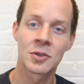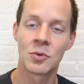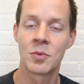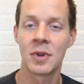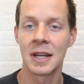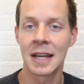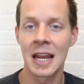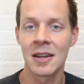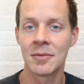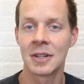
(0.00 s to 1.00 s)
So we'll play a
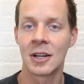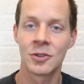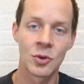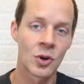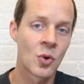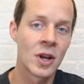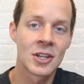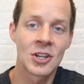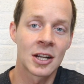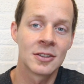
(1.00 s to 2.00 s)
game and I'll do a
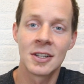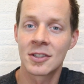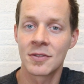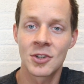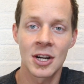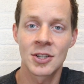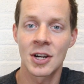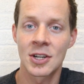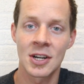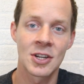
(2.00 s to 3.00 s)
quick checklist of
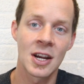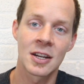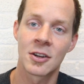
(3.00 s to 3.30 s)
check,